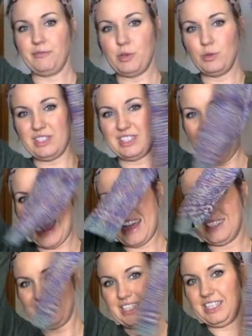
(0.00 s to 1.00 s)
few
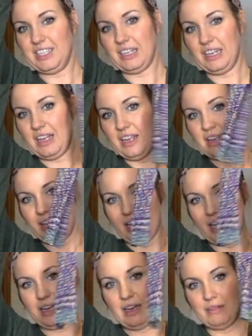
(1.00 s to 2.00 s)
snags in it.
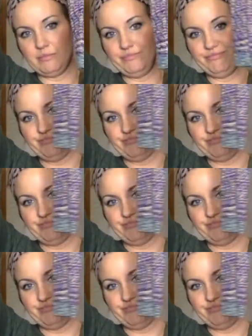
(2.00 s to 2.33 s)
I'm